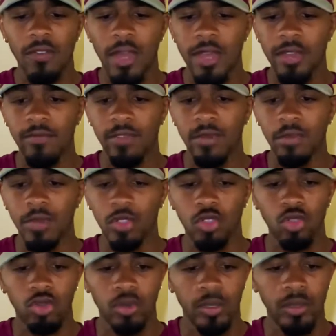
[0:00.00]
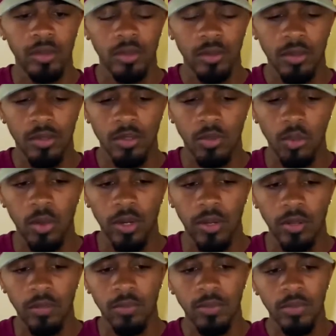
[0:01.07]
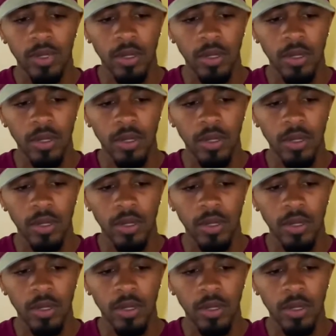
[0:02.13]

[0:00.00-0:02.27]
Haven, Missouri. It's one of them.